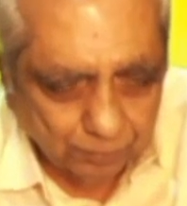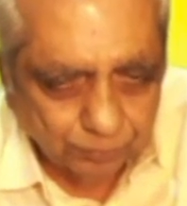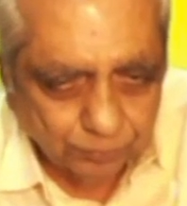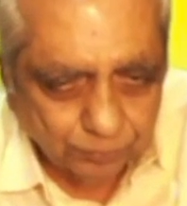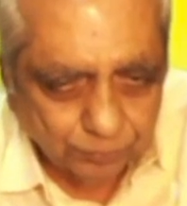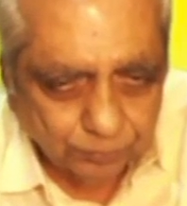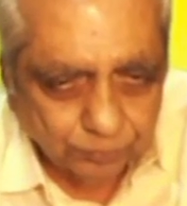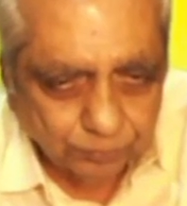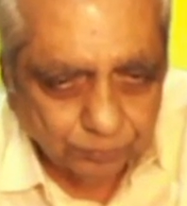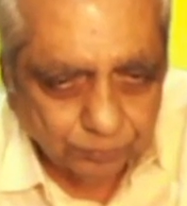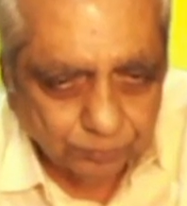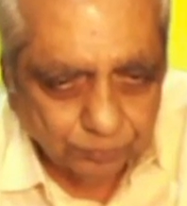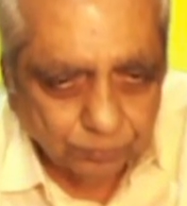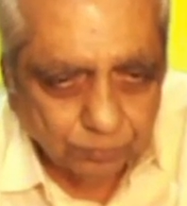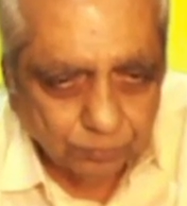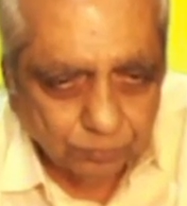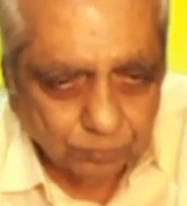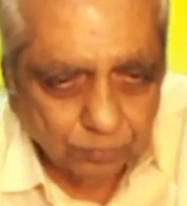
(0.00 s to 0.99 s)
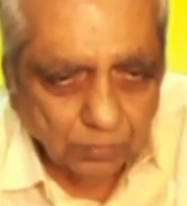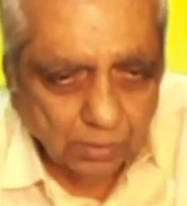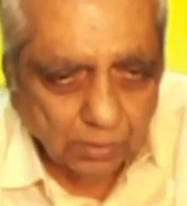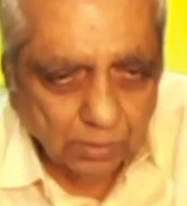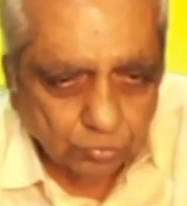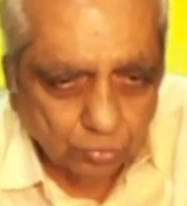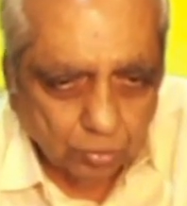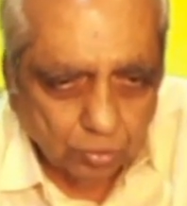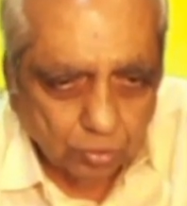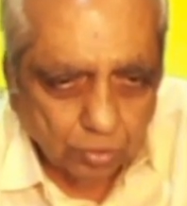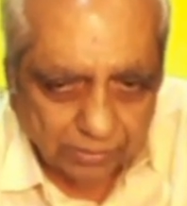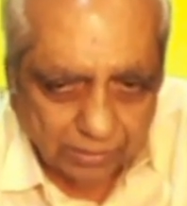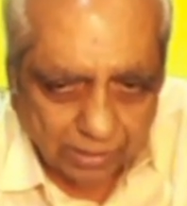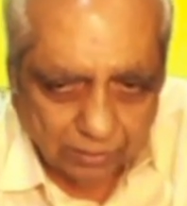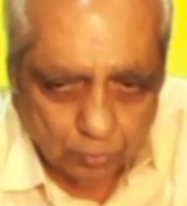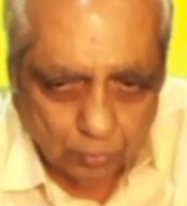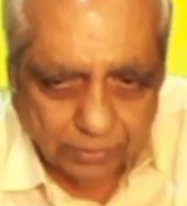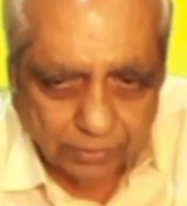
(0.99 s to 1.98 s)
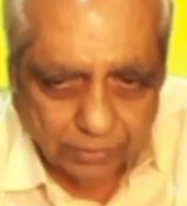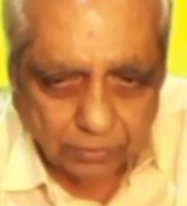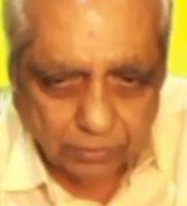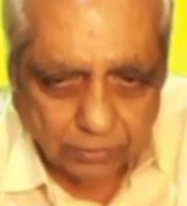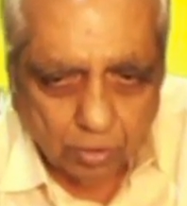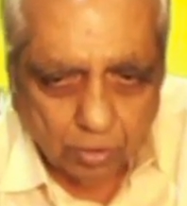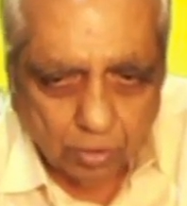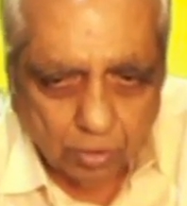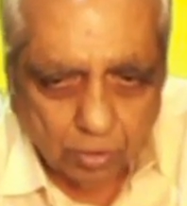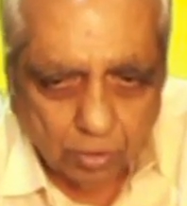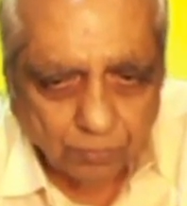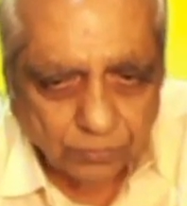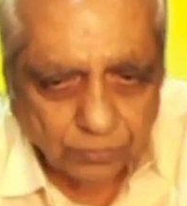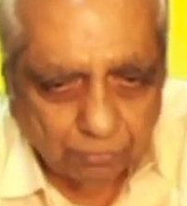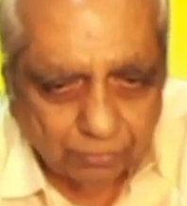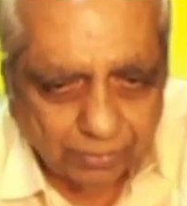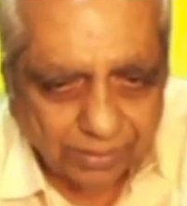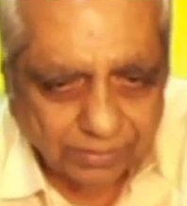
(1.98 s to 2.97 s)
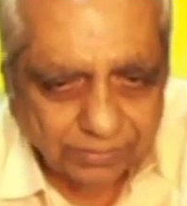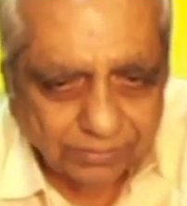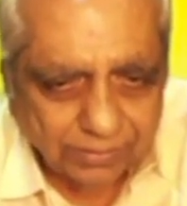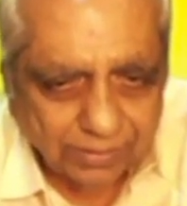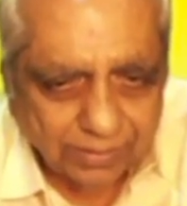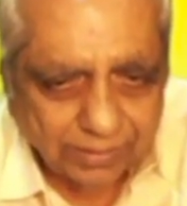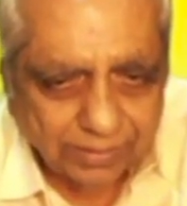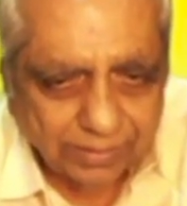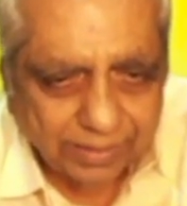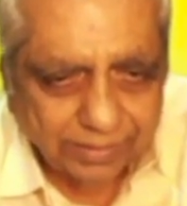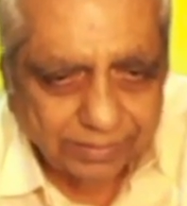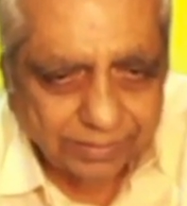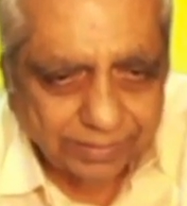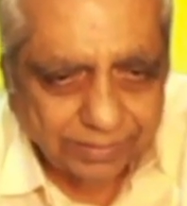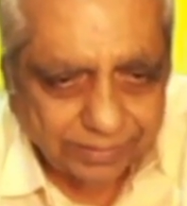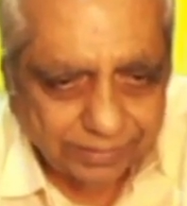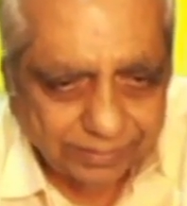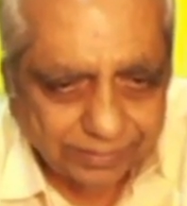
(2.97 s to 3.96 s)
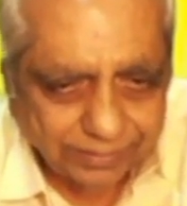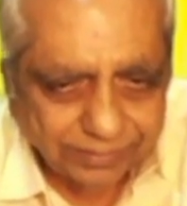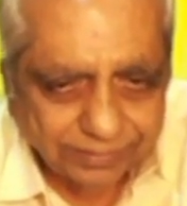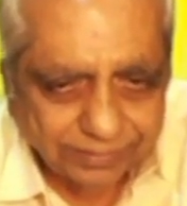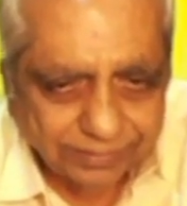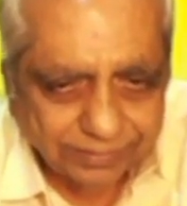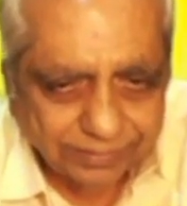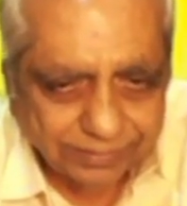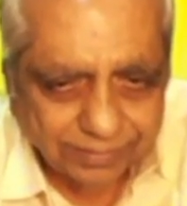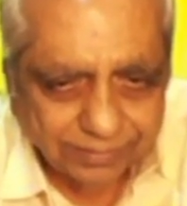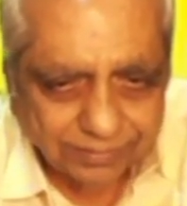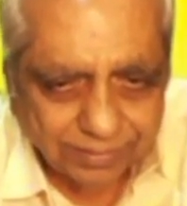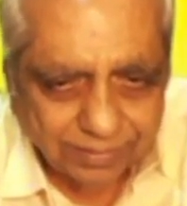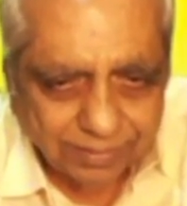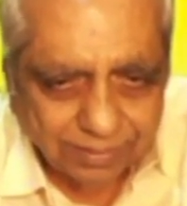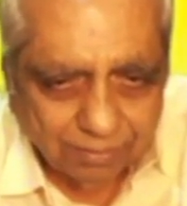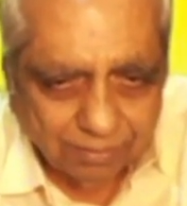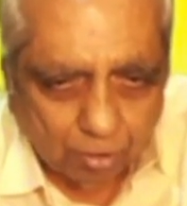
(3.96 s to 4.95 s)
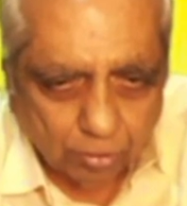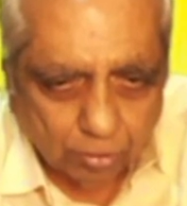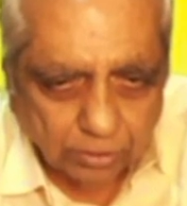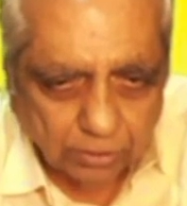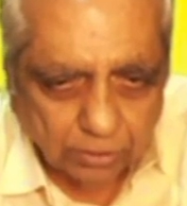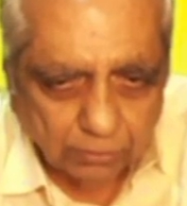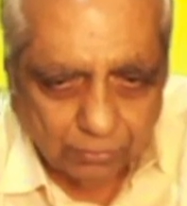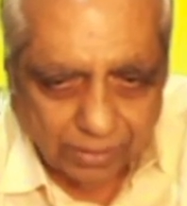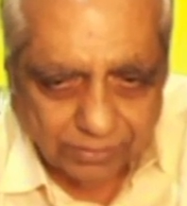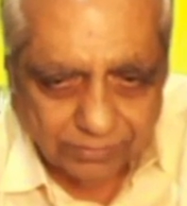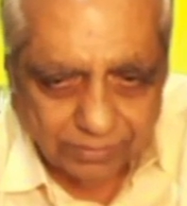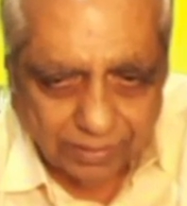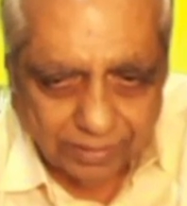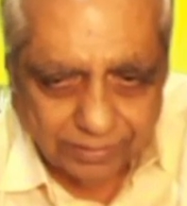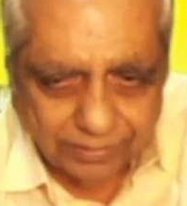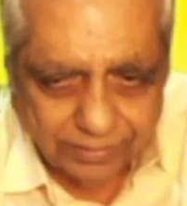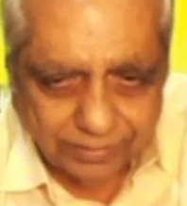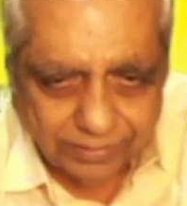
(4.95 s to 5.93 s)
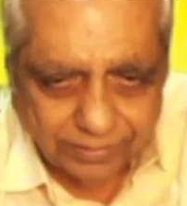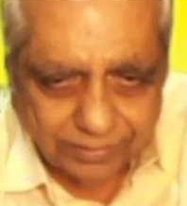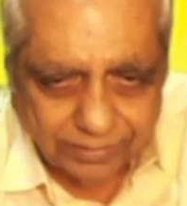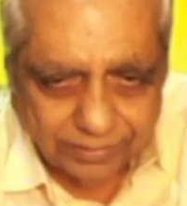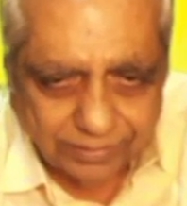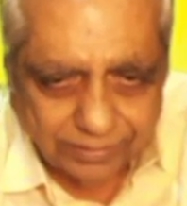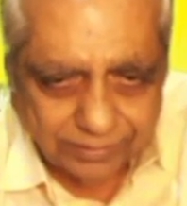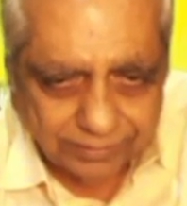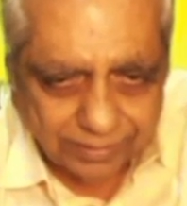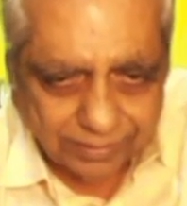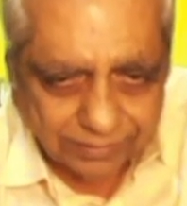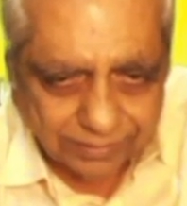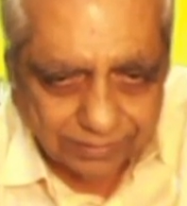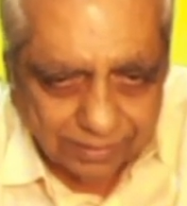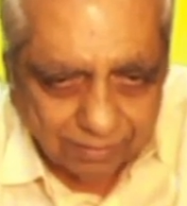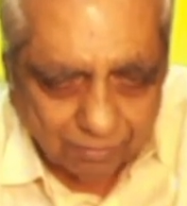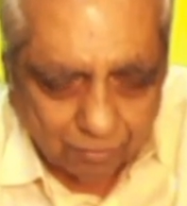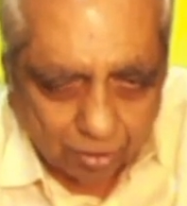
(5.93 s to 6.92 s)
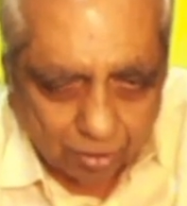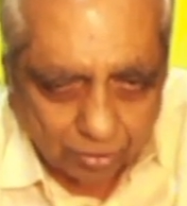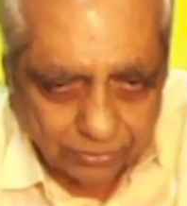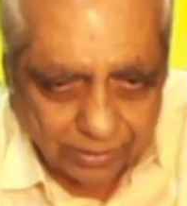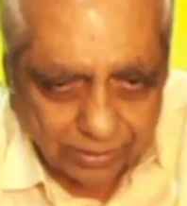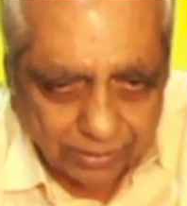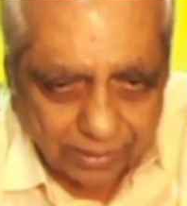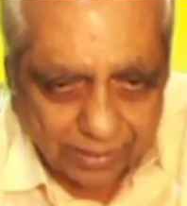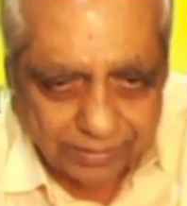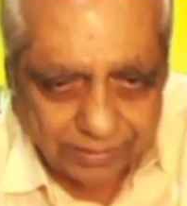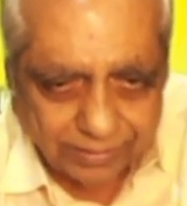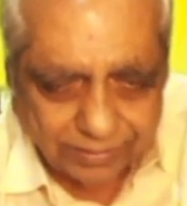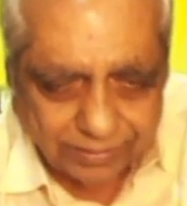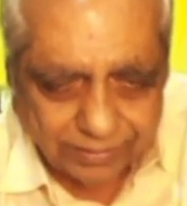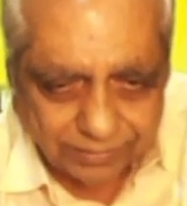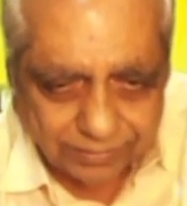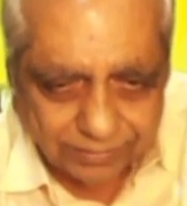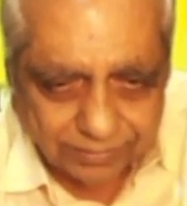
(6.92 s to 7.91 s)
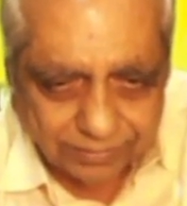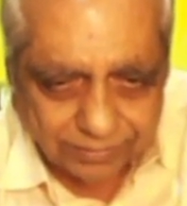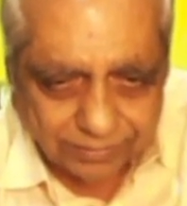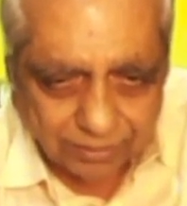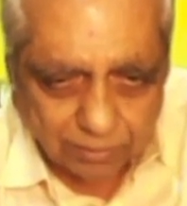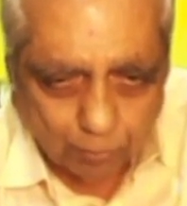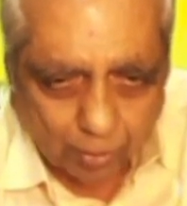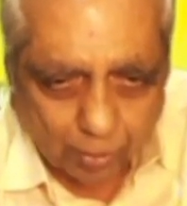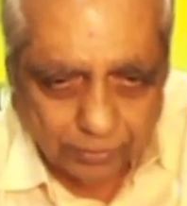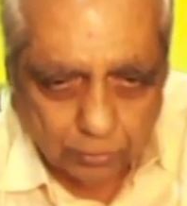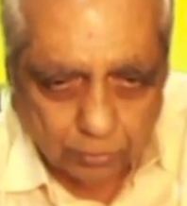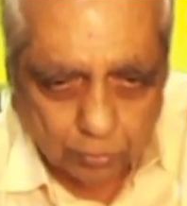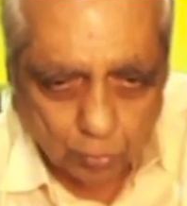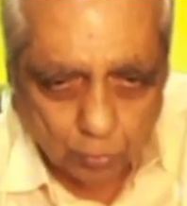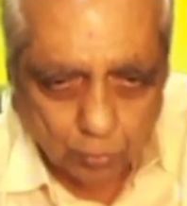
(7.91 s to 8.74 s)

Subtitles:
So I will calculate now fractional error in distance. What is fractional error in distance? What is the error in distance? 0.2